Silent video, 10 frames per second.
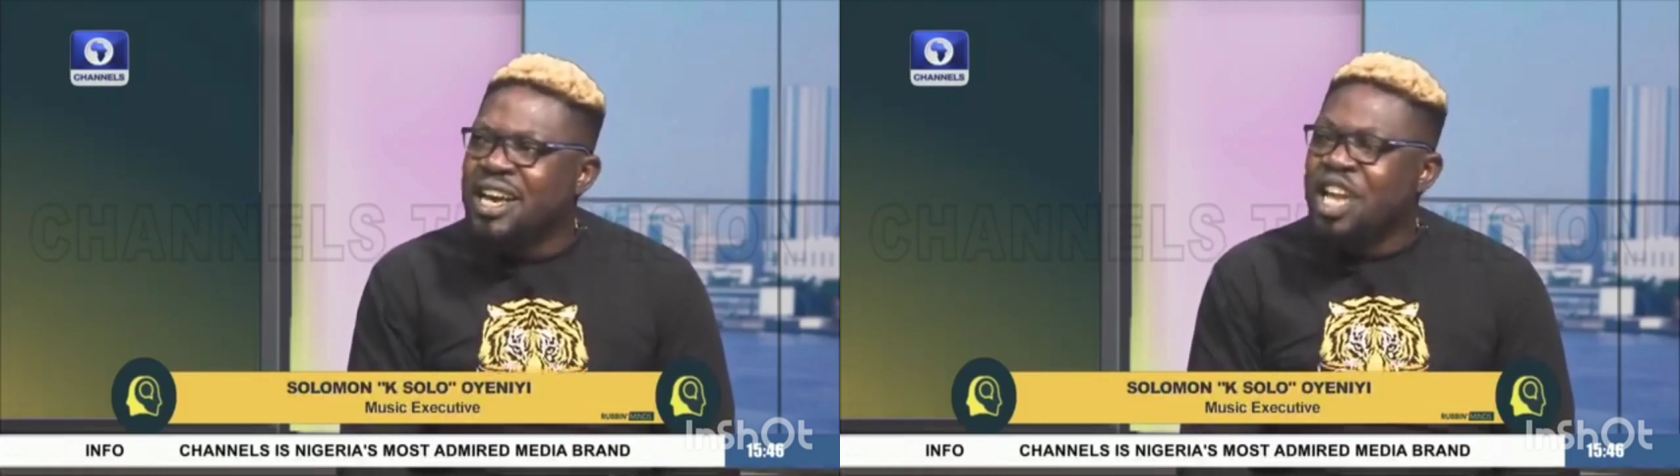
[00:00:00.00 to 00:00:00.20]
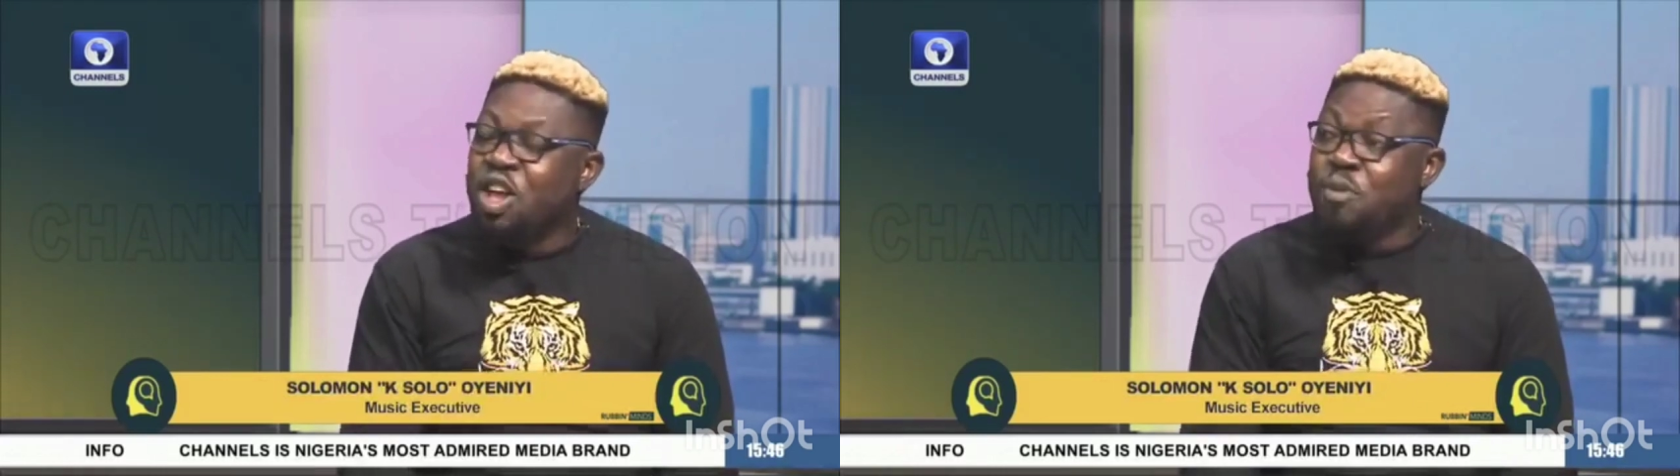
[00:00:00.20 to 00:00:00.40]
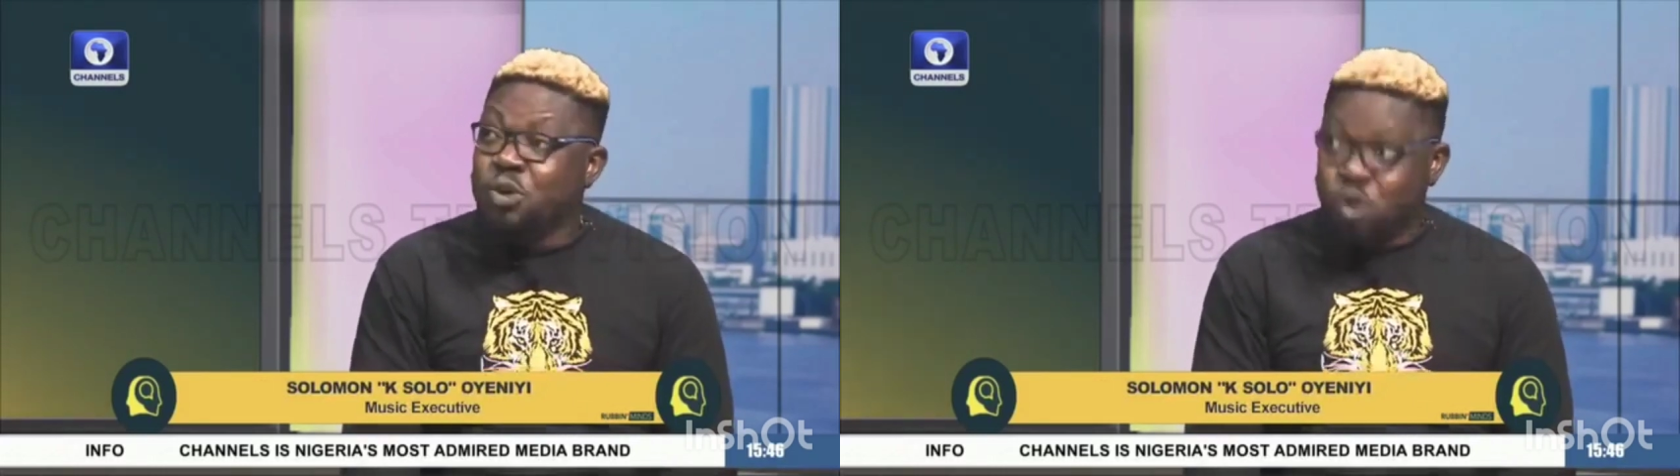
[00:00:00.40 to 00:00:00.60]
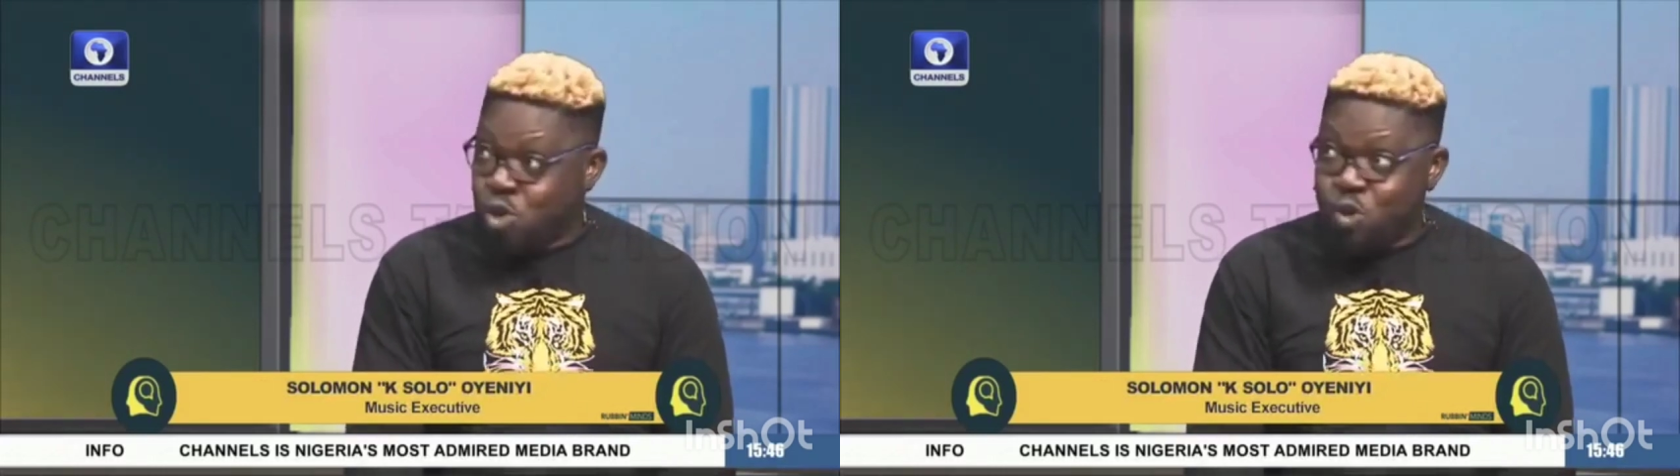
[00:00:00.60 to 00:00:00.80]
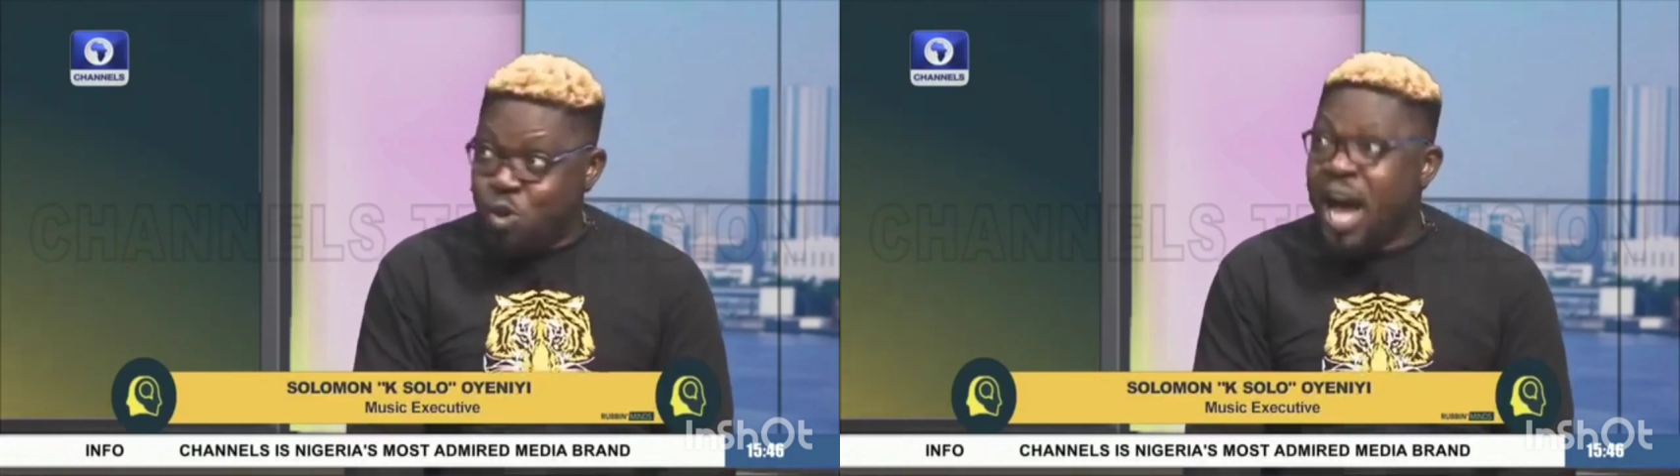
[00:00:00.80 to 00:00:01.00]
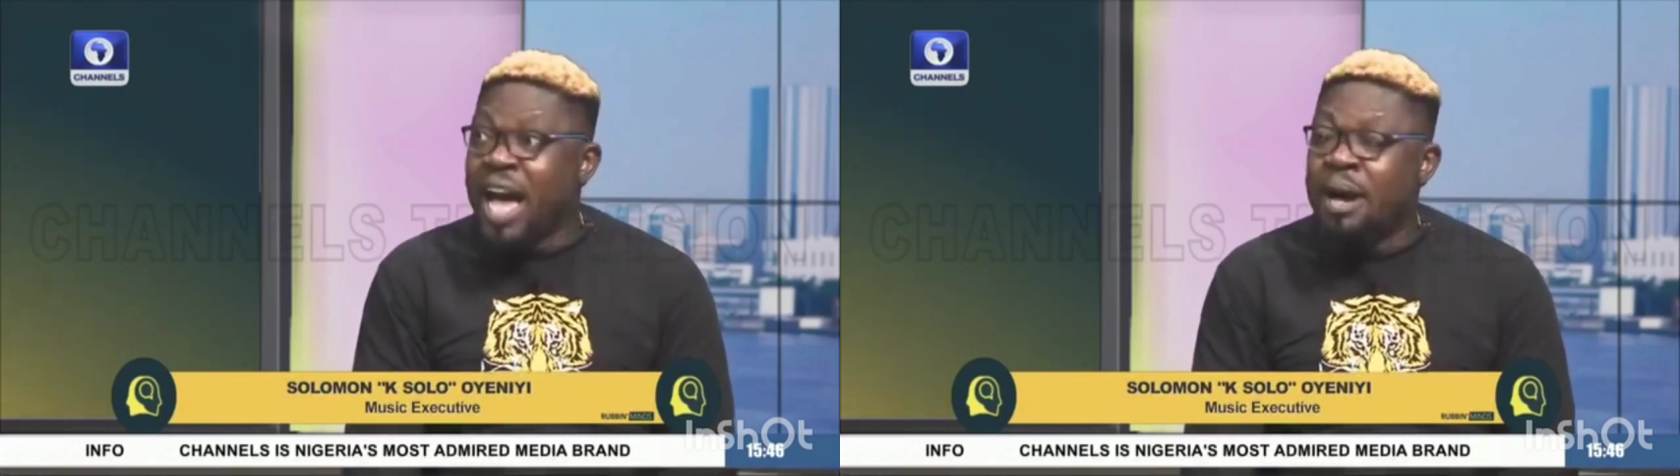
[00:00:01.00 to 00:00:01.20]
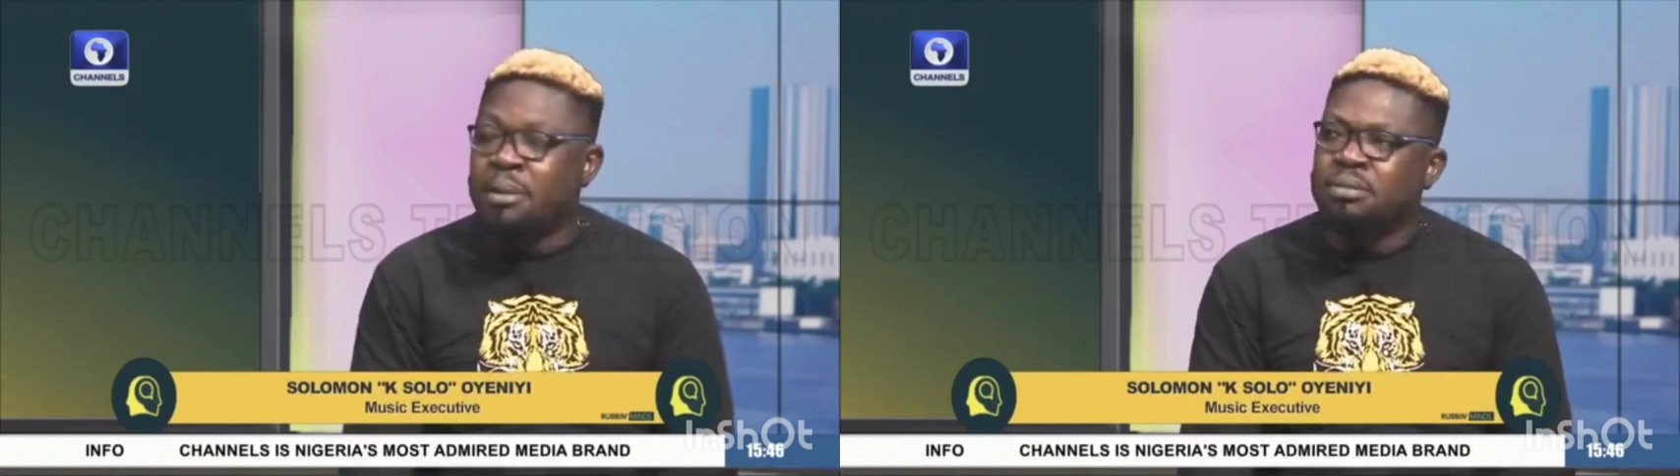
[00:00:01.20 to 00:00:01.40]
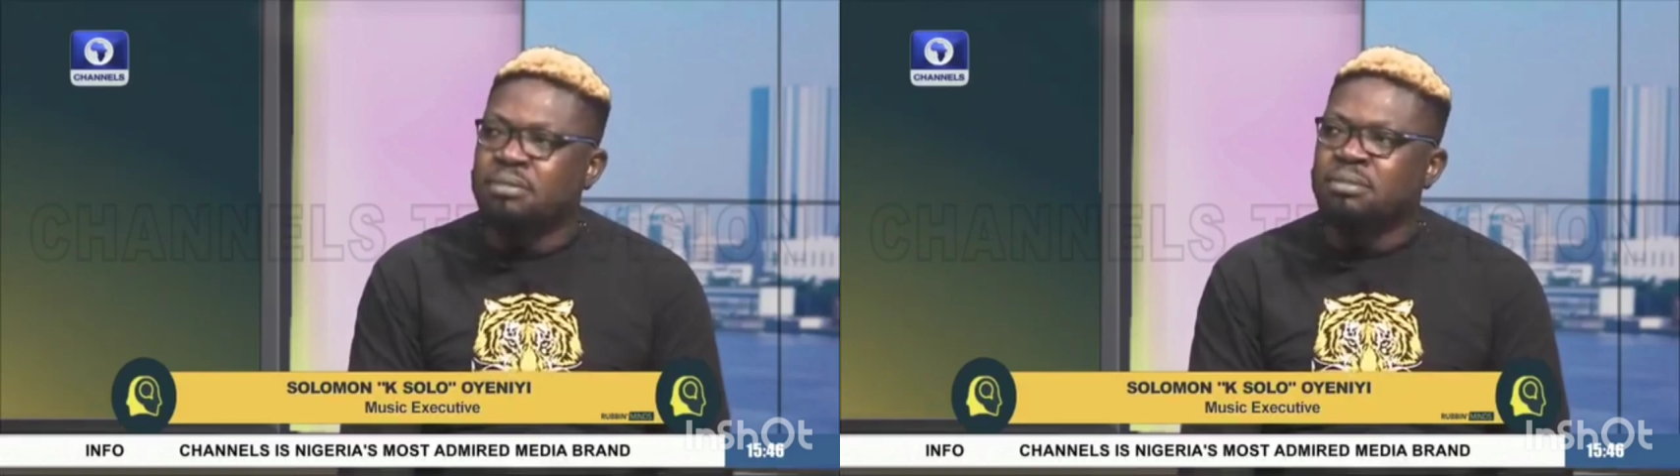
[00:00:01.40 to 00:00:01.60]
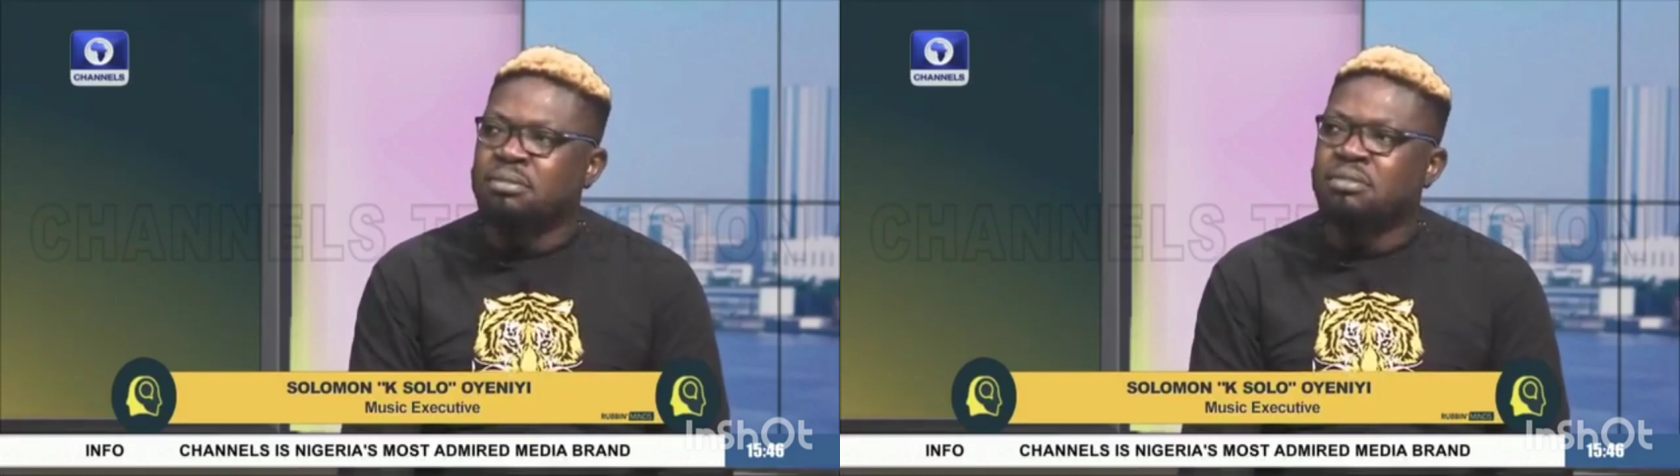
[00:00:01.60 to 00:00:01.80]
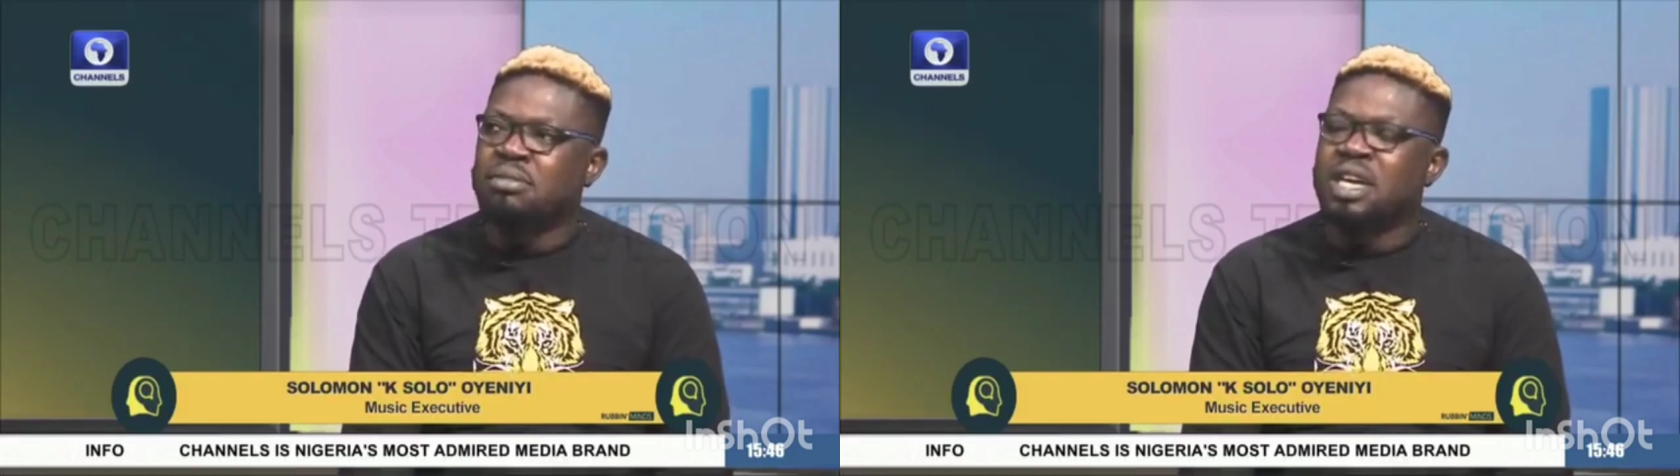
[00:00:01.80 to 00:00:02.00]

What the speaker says: A lot of people do not know who I am.